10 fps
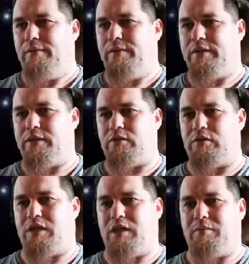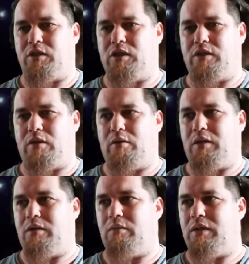this is her team that she's
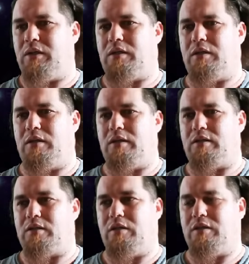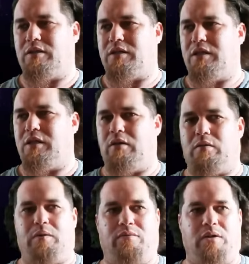going in with. So you can see
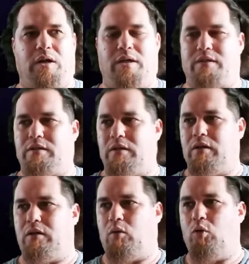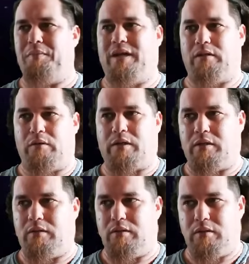here we've got Old Man
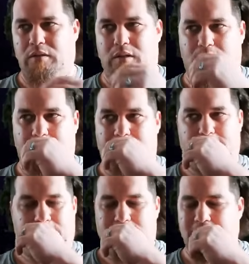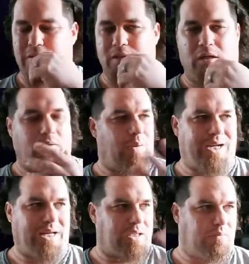Logan, a
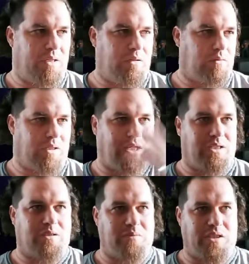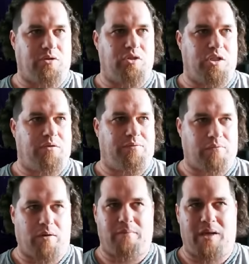great X-Men, getting some synergy
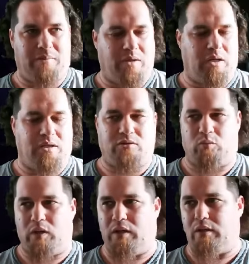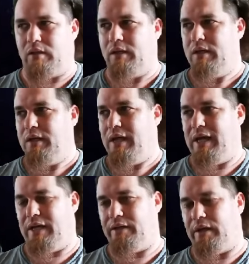from Emma as well,
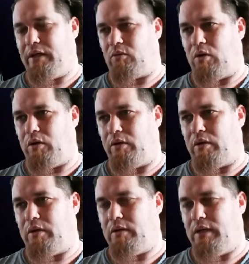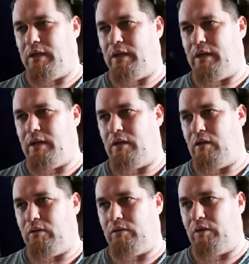and Nightcrawler.
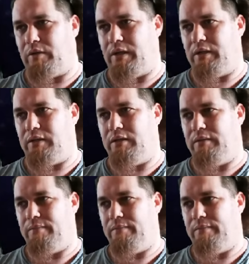Logan,